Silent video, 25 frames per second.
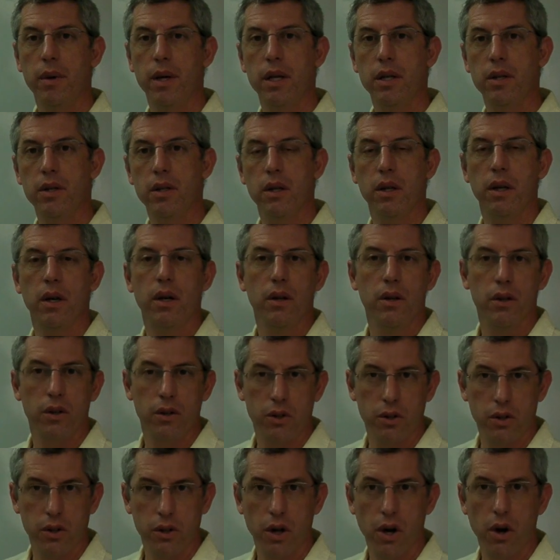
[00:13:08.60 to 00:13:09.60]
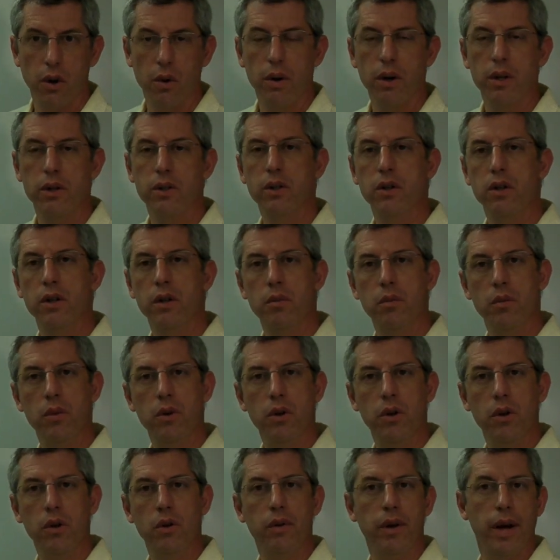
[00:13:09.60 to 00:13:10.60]
is, the slower it's going to
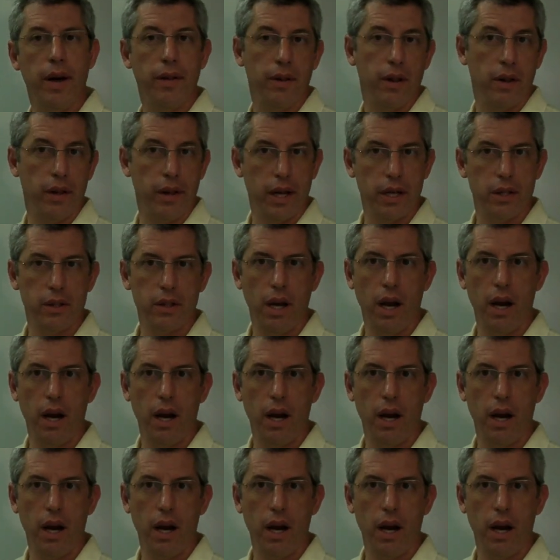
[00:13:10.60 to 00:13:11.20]
move and the less